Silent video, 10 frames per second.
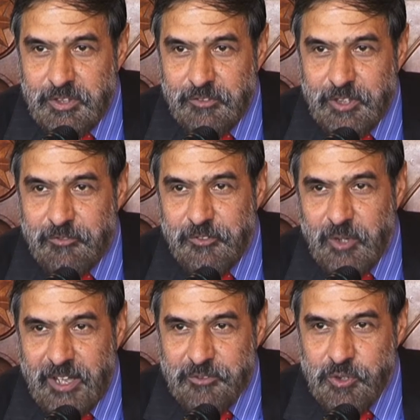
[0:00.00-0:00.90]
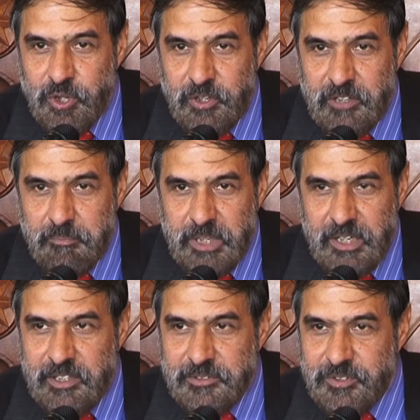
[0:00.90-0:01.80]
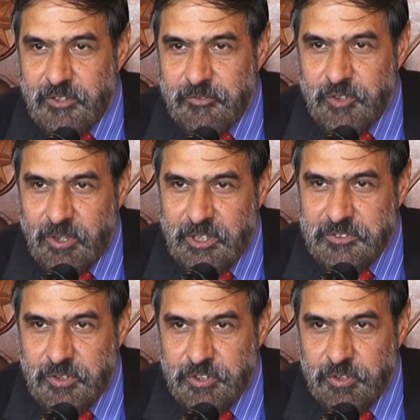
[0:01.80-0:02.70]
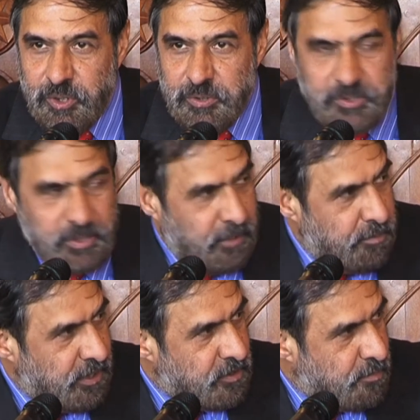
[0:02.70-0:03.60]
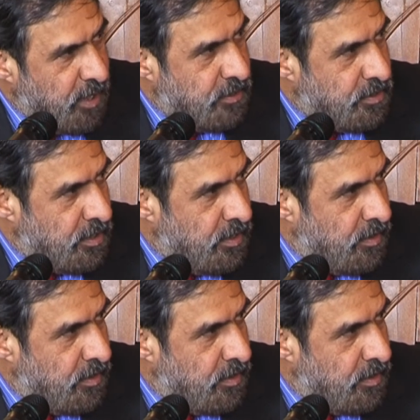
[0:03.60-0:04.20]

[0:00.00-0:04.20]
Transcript: even if you have to talk in billions of dollars or euros, are being spent